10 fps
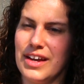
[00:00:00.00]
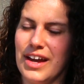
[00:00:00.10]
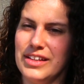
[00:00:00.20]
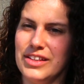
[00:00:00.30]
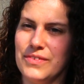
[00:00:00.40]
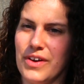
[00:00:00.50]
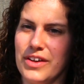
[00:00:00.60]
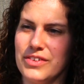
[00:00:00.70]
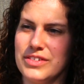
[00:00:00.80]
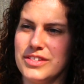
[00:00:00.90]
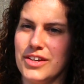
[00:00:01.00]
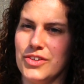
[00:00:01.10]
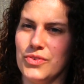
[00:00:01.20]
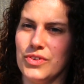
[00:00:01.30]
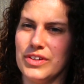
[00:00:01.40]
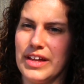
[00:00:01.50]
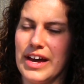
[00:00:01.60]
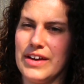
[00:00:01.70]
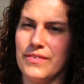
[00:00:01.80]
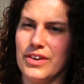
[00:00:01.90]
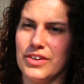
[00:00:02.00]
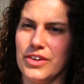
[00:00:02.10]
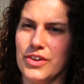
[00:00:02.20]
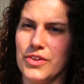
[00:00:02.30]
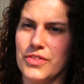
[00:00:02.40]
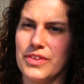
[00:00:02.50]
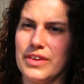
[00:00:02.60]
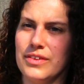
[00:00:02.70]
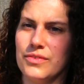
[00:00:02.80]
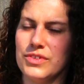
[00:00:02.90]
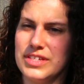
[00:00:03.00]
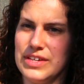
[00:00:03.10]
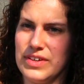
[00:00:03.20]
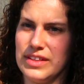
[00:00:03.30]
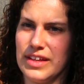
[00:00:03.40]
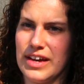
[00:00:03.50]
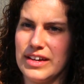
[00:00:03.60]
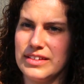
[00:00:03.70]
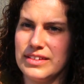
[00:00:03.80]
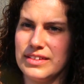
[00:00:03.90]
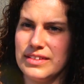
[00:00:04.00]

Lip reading: and then the father and son who were alive on earth receiving that.